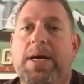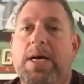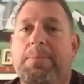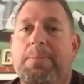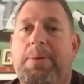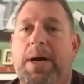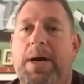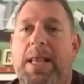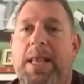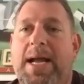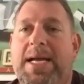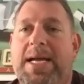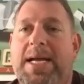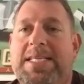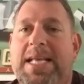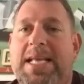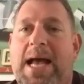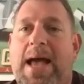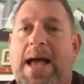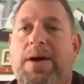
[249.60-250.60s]
But like I
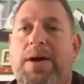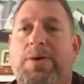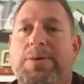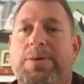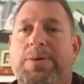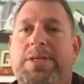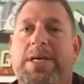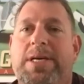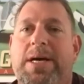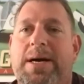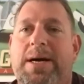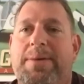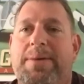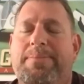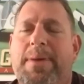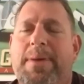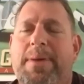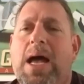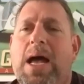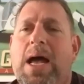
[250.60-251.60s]
said, I don't. Um,
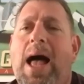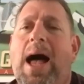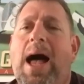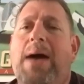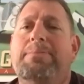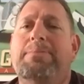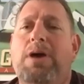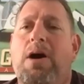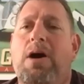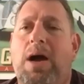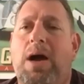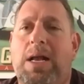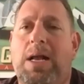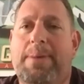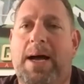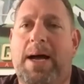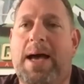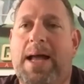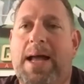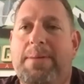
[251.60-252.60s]
I, am talking
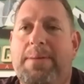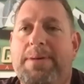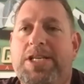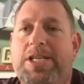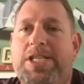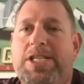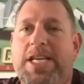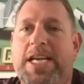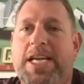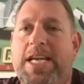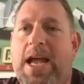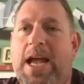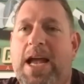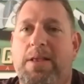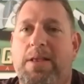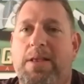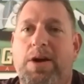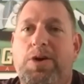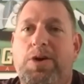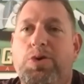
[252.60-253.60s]
about IWC, Jaeger,
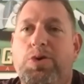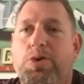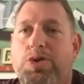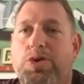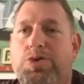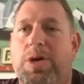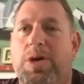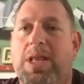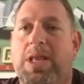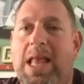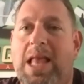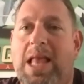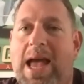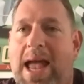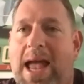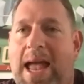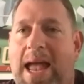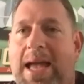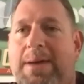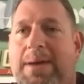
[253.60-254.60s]
LeCoultre,
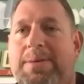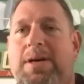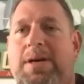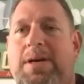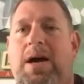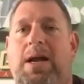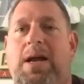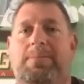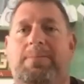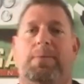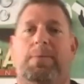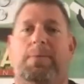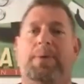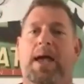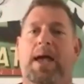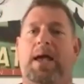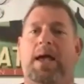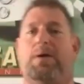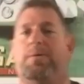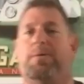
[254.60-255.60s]
Lange. I'm talking sure. about
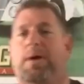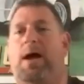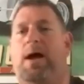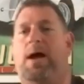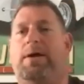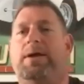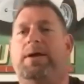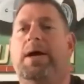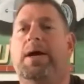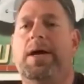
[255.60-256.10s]
Panerai.